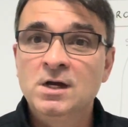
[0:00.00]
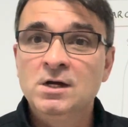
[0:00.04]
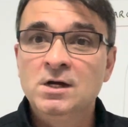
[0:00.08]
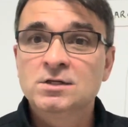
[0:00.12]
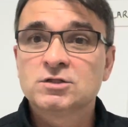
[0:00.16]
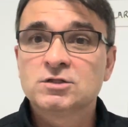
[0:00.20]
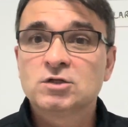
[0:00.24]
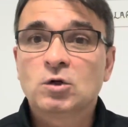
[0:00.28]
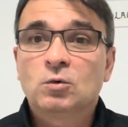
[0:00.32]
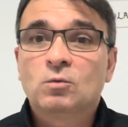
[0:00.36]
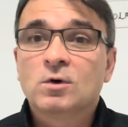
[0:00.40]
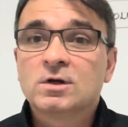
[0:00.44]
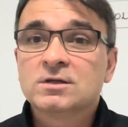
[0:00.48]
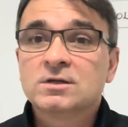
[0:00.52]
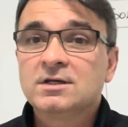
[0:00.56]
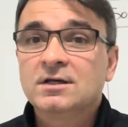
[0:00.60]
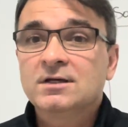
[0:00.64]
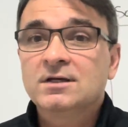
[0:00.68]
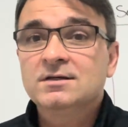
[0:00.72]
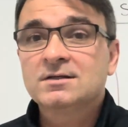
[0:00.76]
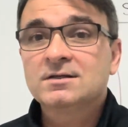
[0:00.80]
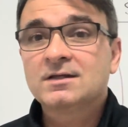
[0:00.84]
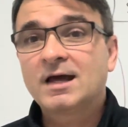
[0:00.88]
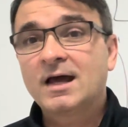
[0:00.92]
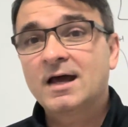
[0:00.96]
So one
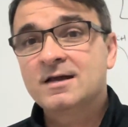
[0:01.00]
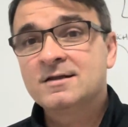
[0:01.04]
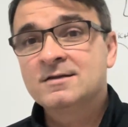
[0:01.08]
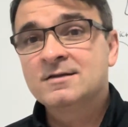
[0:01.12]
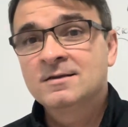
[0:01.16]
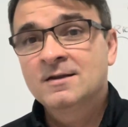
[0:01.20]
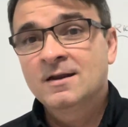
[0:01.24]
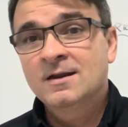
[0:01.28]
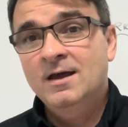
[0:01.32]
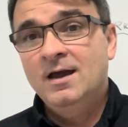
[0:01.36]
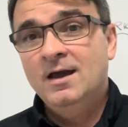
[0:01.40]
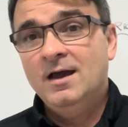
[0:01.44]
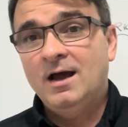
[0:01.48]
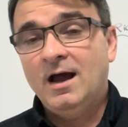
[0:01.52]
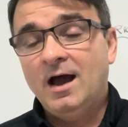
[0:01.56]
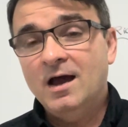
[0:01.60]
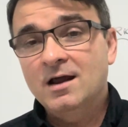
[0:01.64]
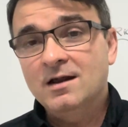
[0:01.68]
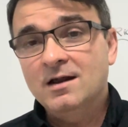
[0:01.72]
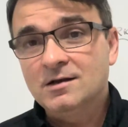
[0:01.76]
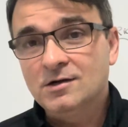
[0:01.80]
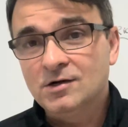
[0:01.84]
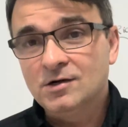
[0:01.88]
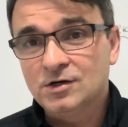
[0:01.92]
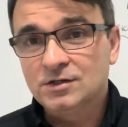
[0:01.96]
thing that I
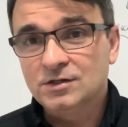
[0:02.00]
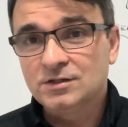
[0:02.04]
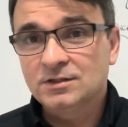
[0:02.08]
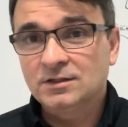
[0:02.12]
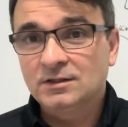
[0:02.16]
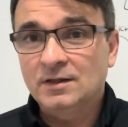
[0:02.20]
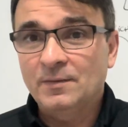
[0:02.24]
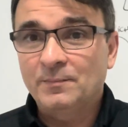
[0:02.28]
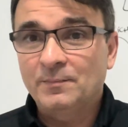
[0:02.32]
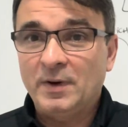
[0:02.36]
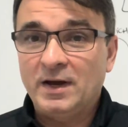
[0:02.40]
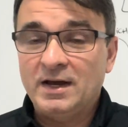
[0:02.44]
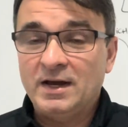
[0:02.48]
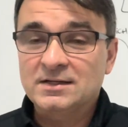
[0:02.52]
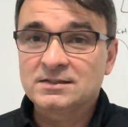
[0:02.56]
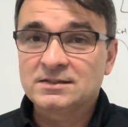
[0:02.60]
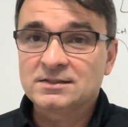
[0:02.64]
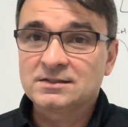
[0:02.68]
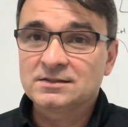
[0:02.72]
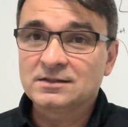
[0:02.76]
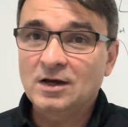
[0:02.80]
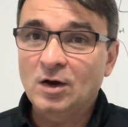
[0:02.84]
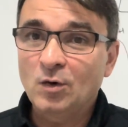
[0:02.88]
learned in the past